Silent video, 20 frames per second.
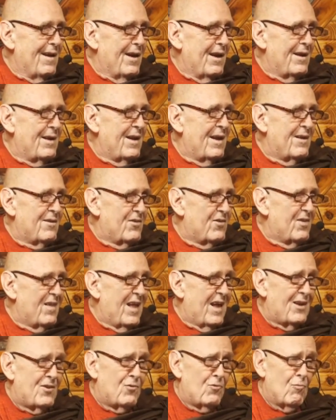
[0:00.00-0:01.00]
And that's,
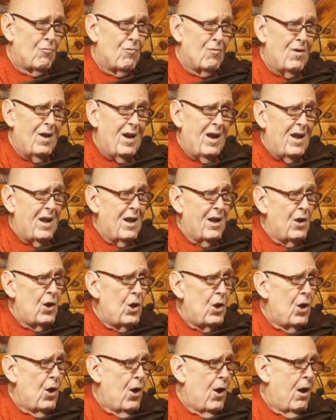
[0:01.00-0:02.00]
that's really a
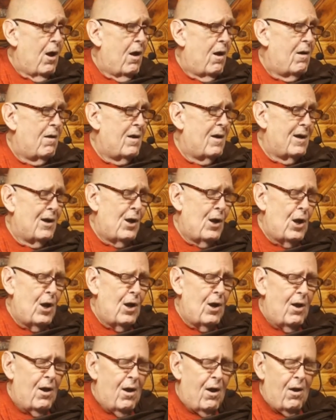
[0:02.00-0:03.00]
long,
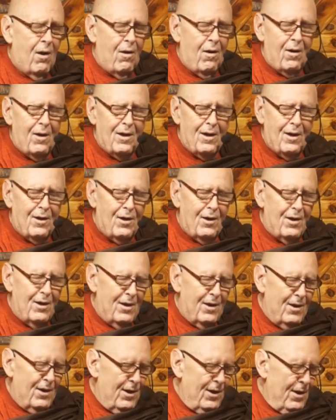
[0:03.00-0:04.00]
long,
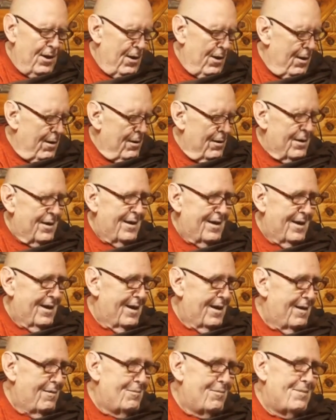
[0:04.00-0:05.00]
long
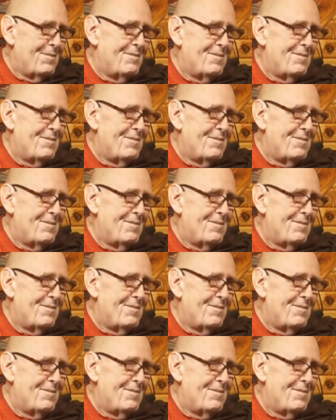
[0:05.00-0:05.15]
time.